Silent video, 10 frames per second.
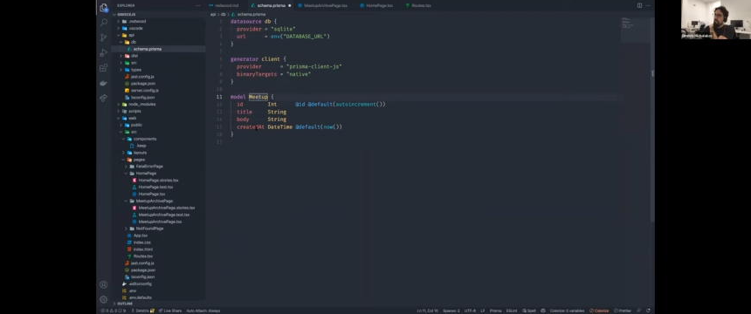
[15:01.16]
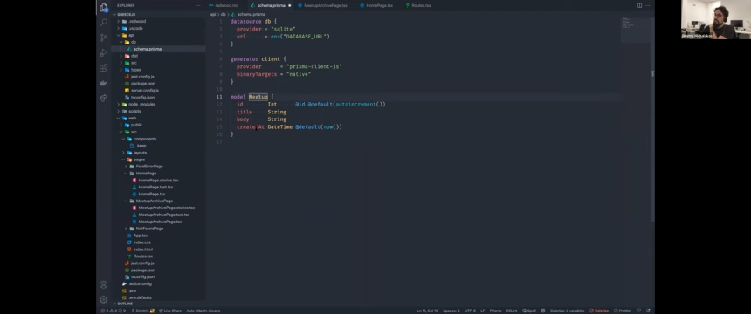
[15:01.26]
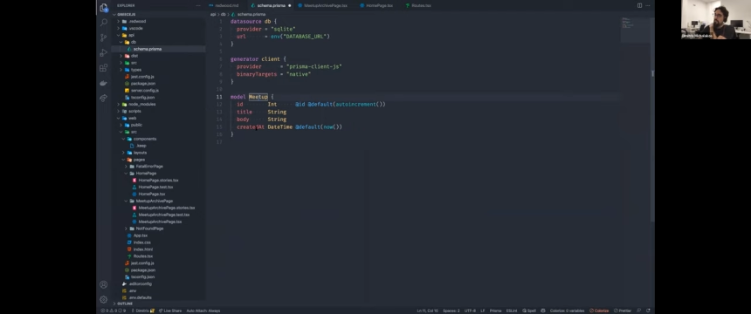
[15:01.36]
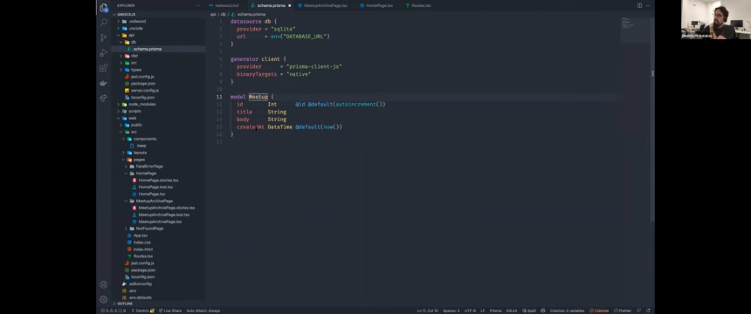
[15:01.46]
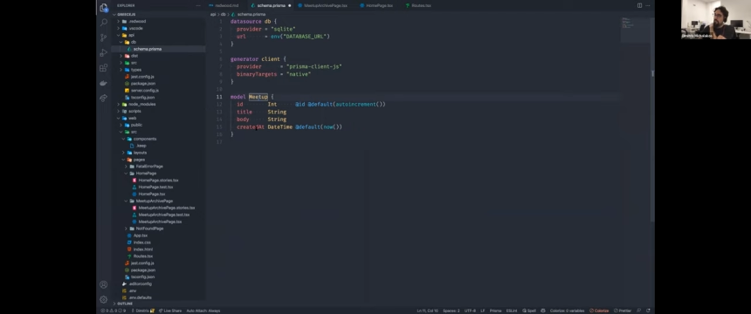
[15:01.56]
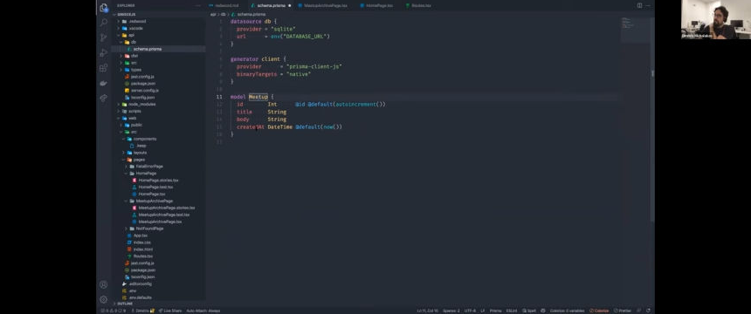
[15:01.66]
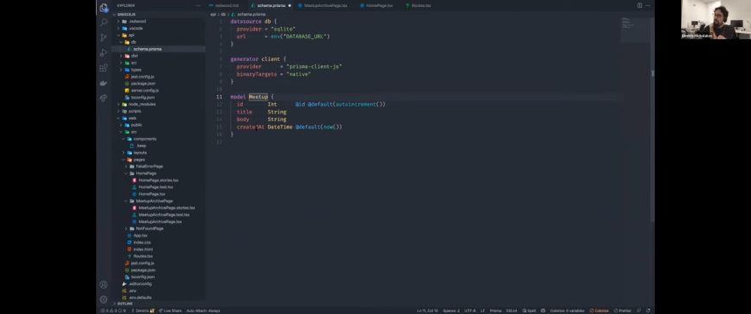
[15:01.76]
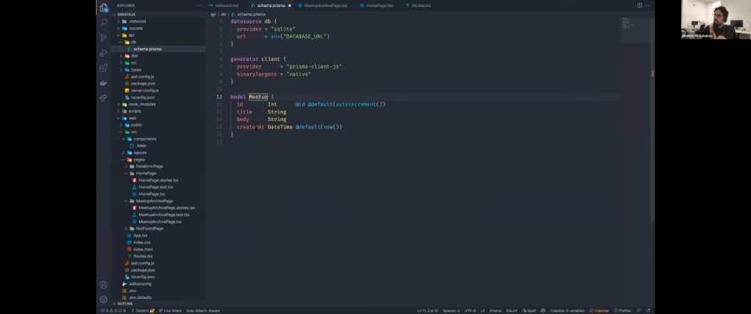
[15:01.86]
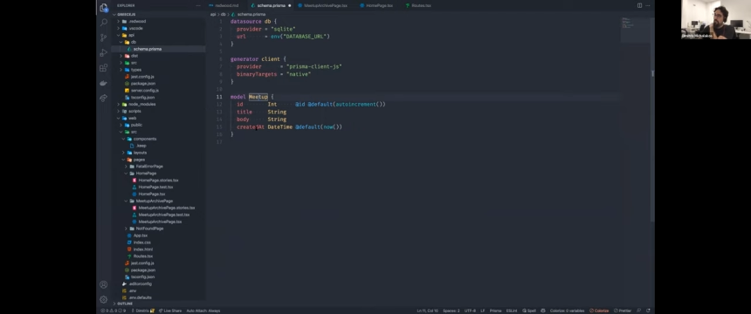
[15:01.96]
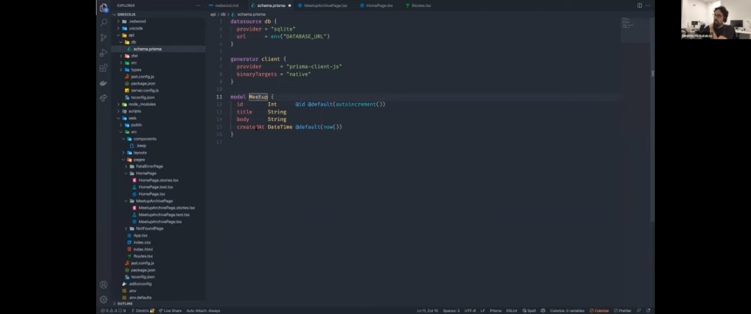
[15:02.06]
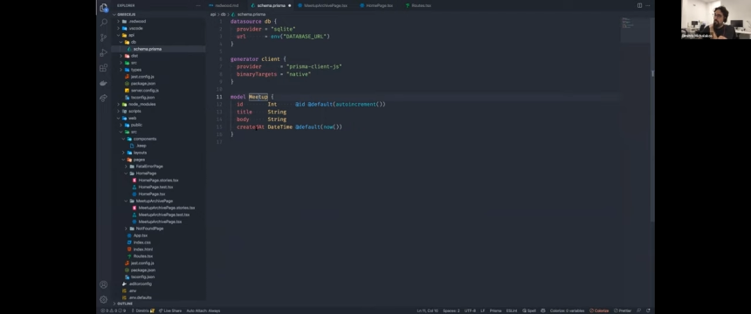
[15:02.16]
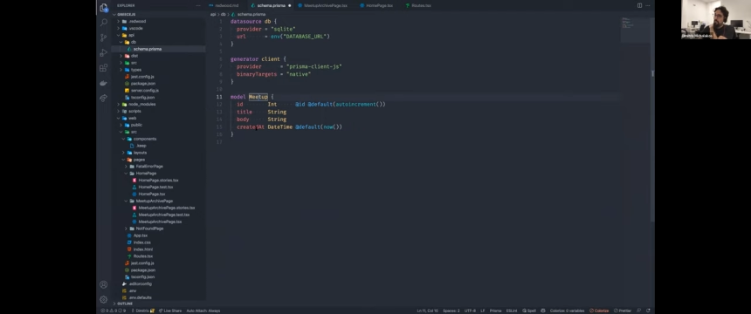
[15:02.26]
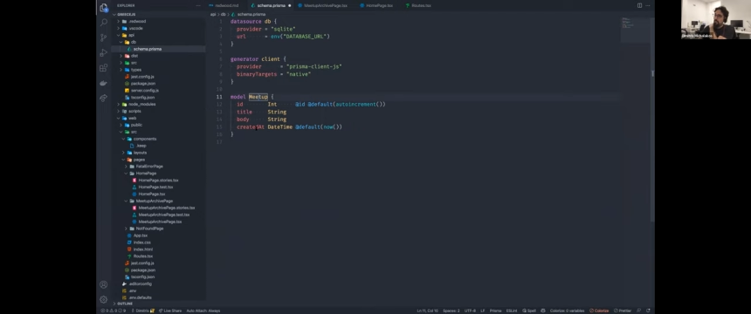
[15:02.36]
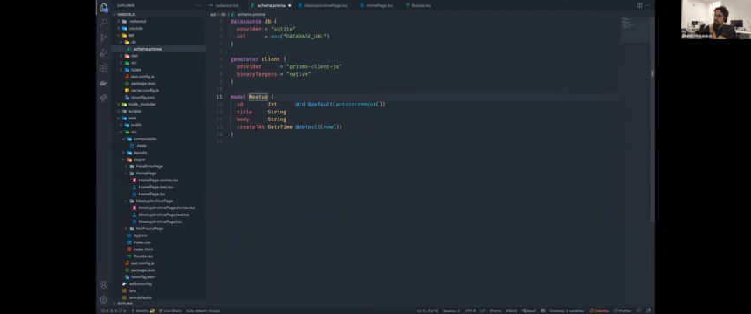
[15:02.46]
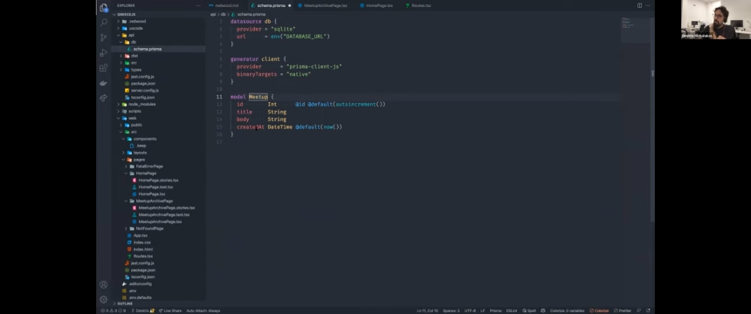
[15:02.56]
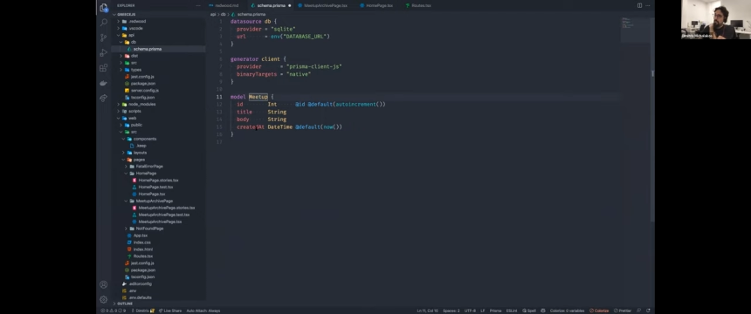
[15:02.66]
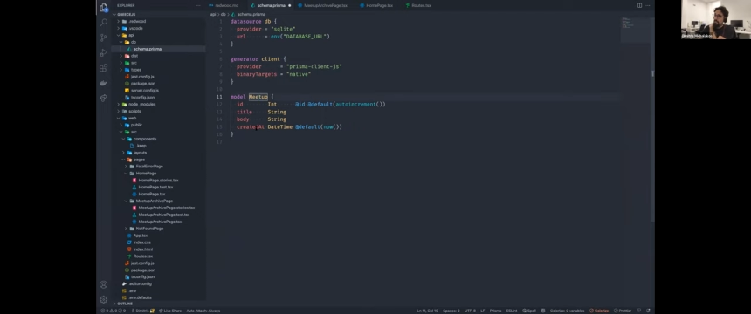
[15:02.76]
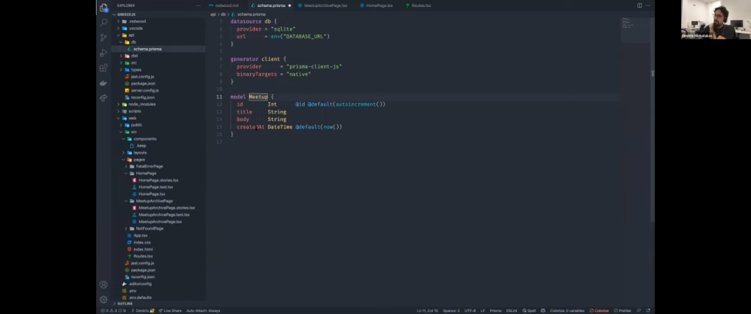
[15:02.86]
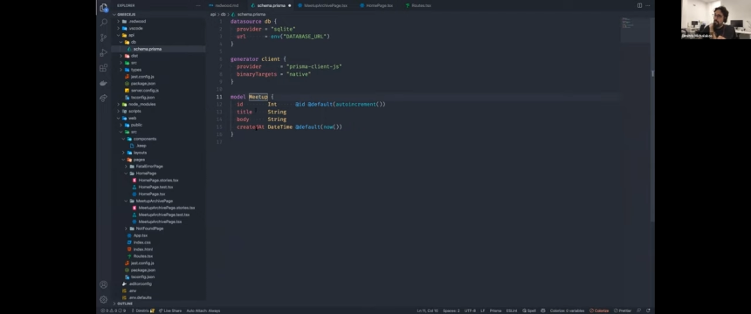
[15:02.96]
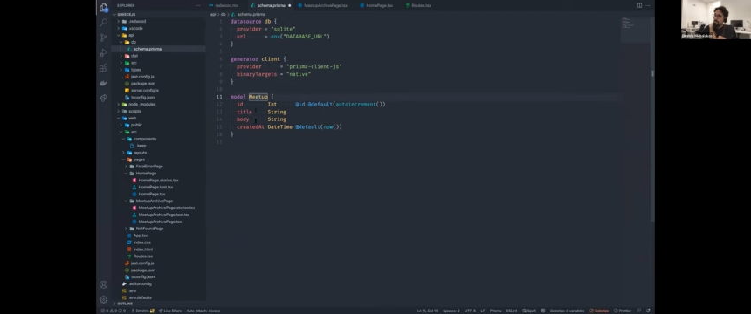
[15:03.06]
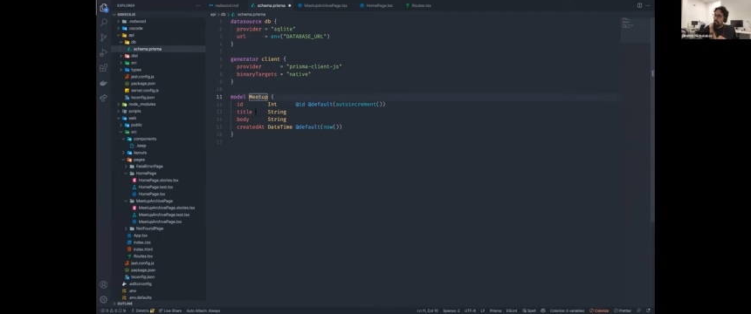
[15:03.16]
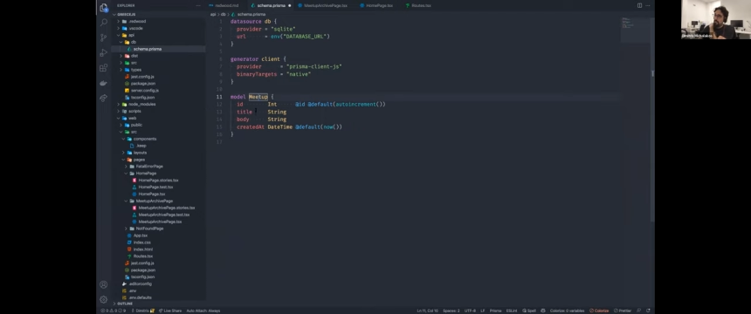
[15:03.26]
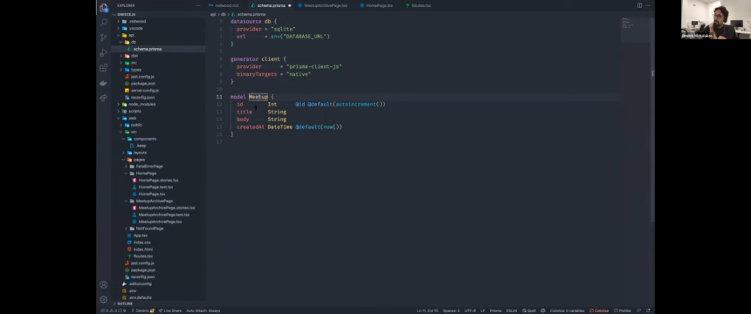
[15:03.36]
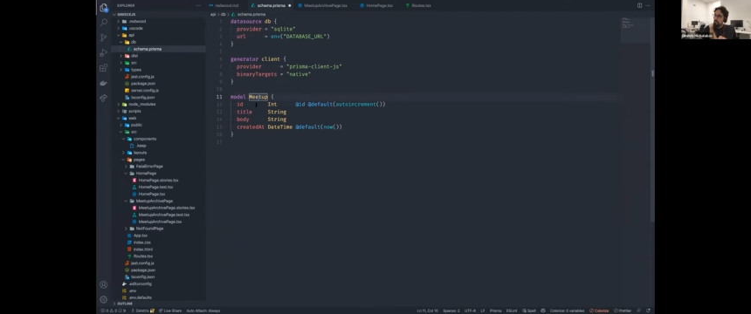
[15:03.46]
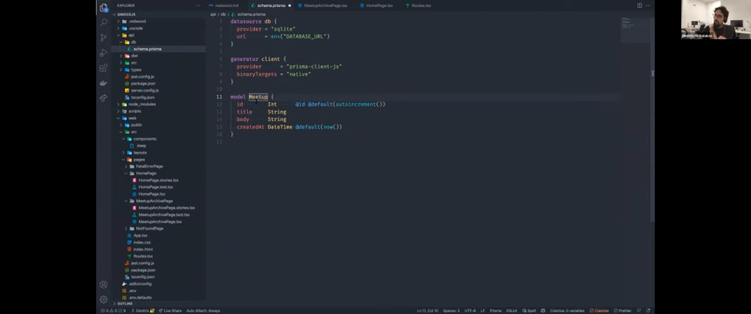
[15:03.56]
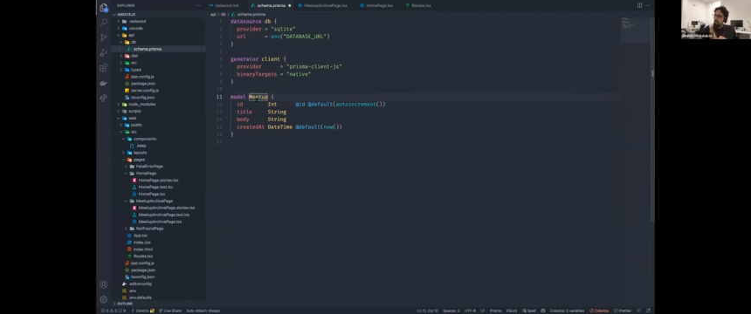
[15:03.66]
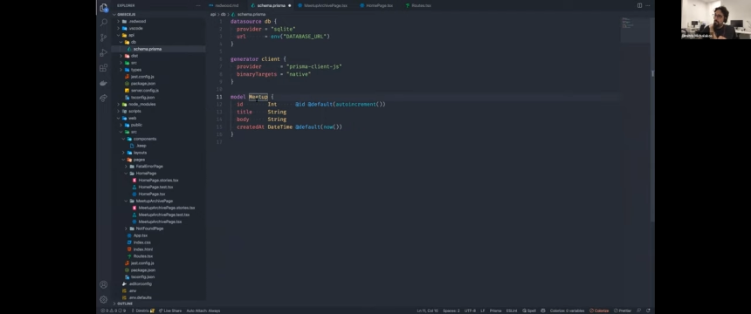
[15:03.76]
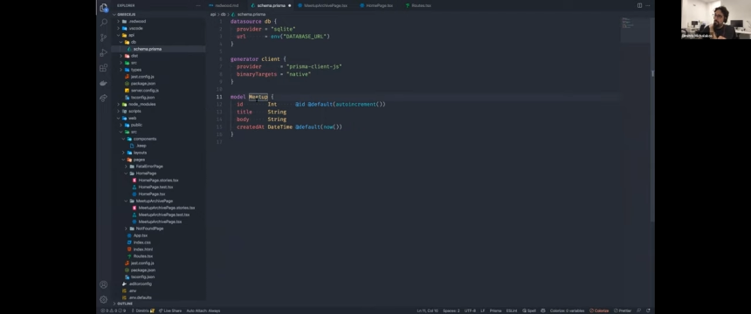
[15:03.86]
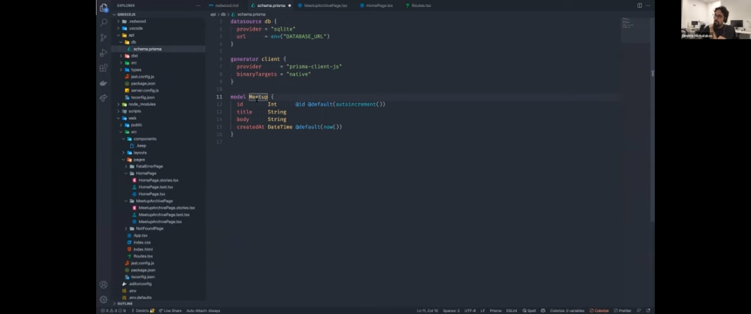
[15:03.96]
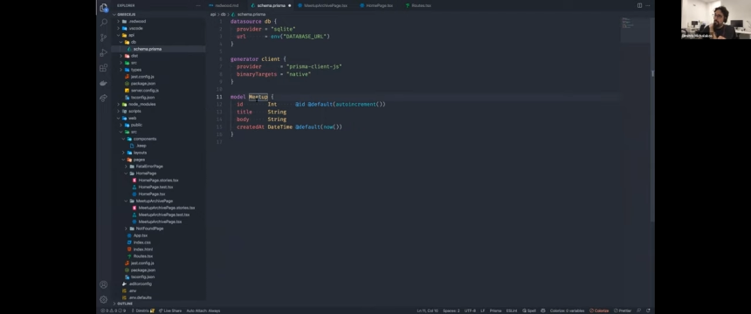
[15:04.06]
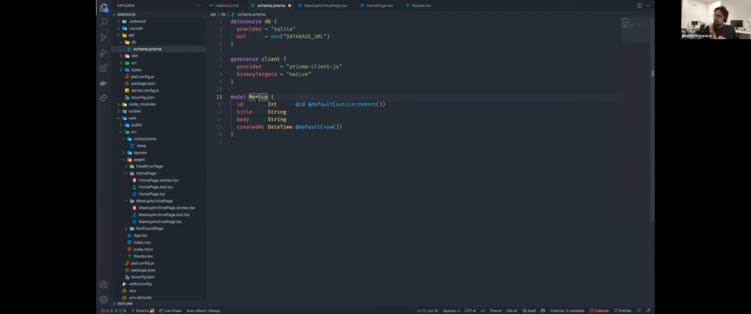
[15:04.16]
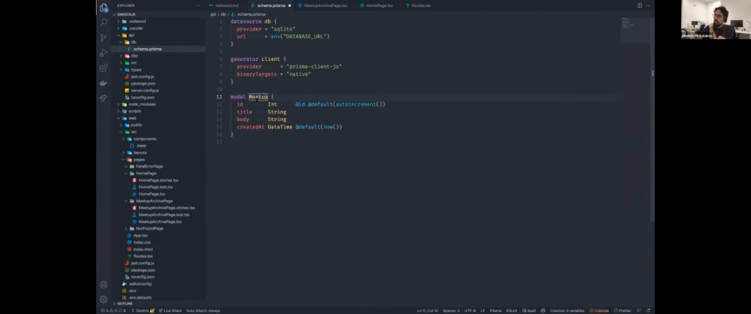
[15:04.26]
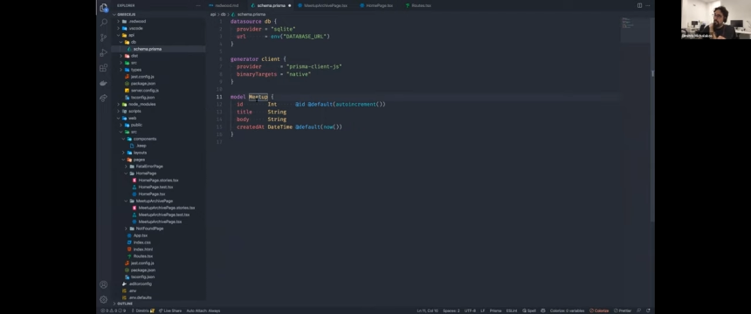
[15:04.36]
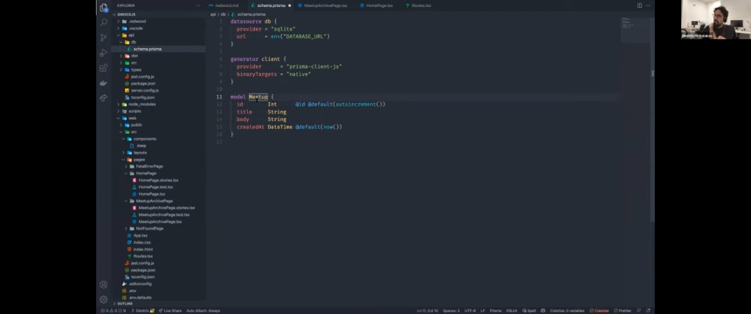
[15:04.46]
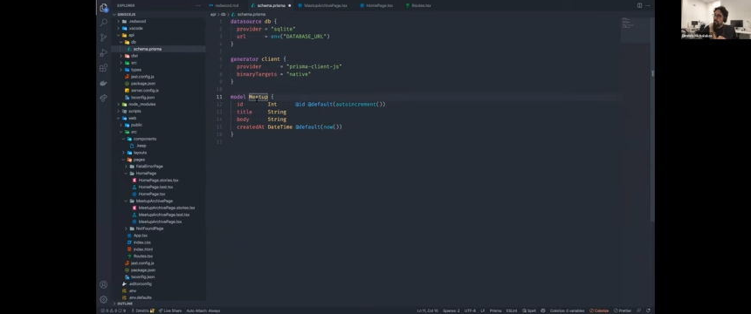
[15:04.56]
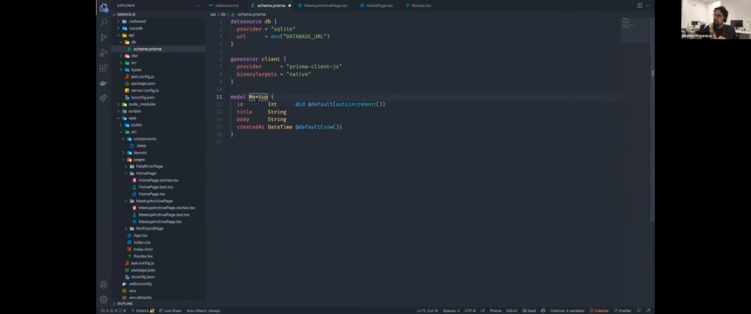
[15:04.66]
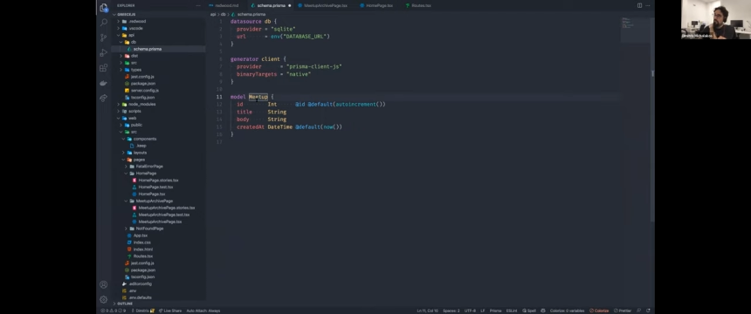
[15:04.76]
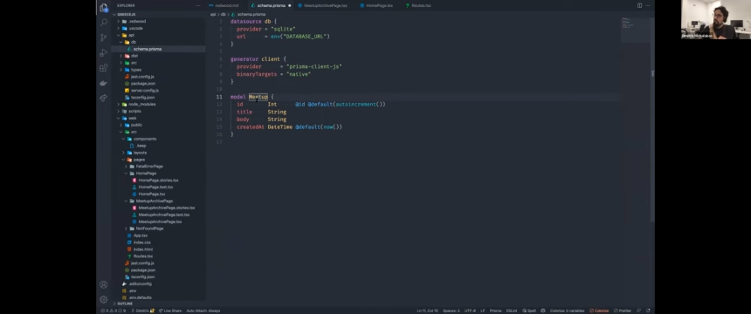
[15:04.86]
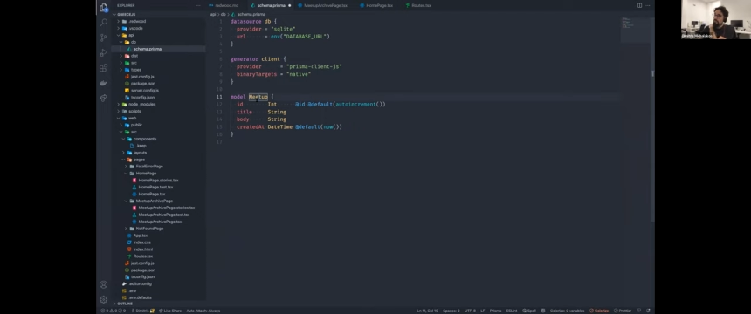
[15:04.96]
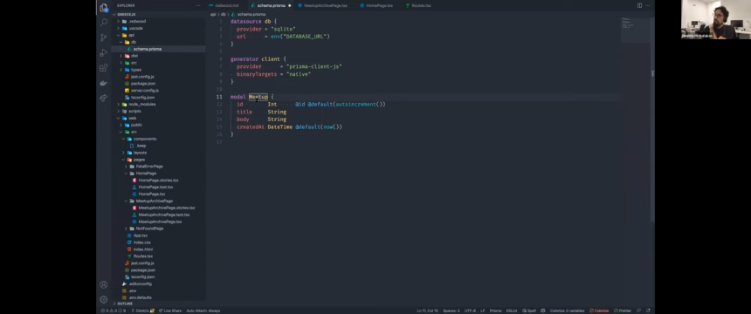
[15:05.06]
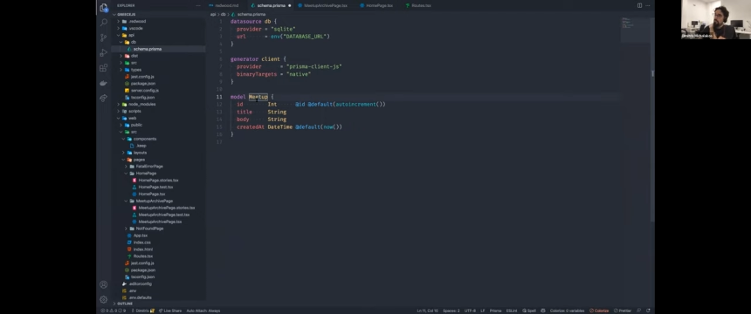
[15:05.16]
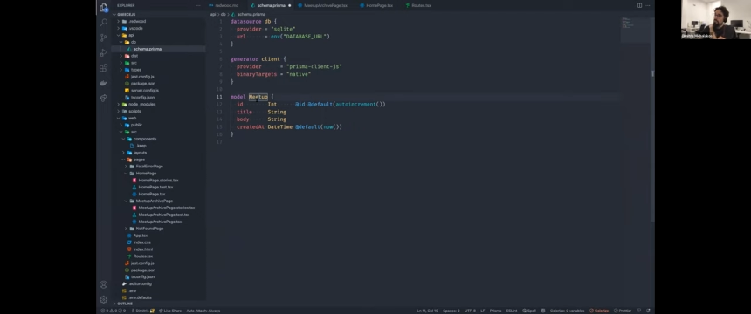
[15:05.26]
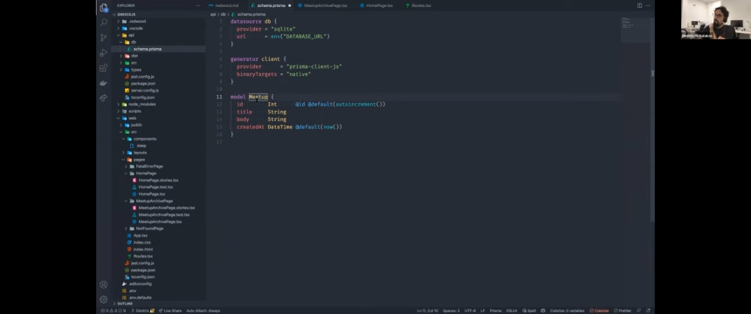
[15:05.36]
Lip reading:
[unreadable: no face in view]